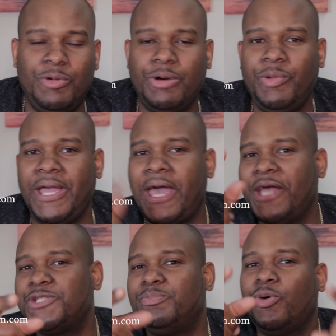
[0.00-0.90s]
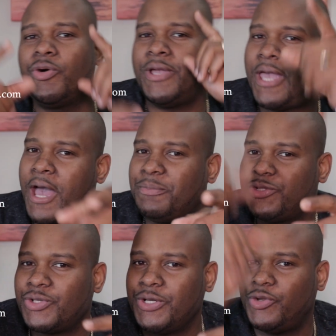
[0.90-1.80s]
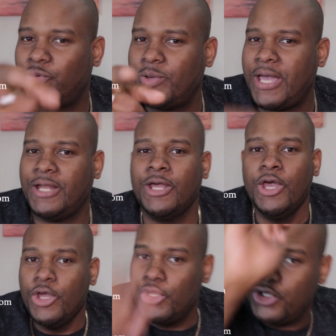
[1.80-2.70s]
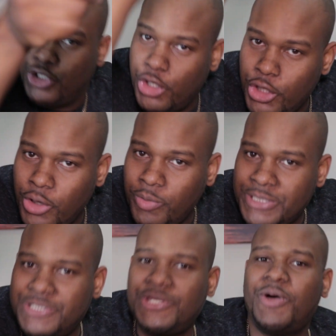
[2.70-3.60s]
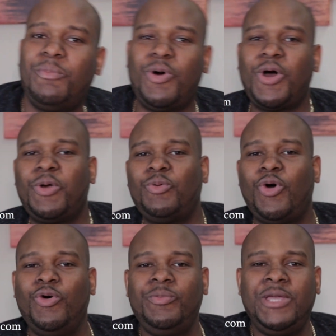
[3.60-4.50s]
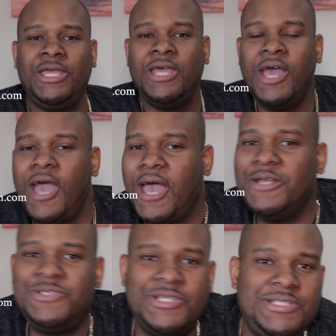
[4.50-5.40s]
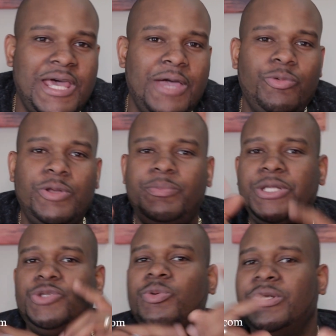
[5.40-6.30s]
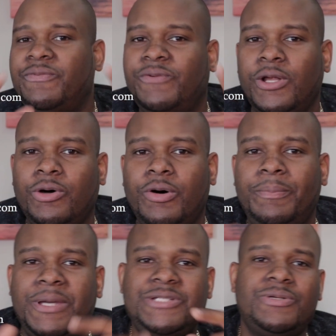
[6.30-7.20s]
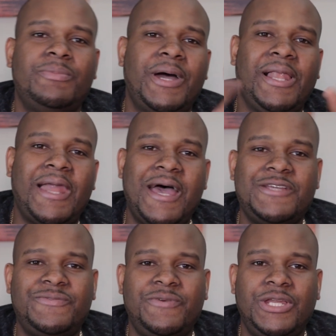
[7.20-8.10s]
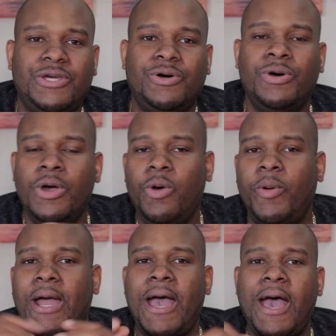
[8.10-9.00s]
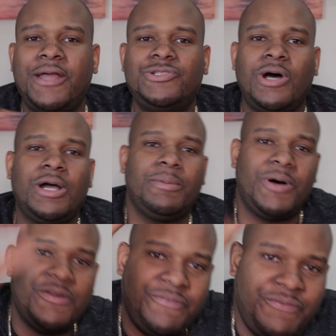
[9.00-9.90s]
where we explore, capture, and create. You know it's your boy Romy, and today we'll be doing a follow-up based on my last video where I had talked about the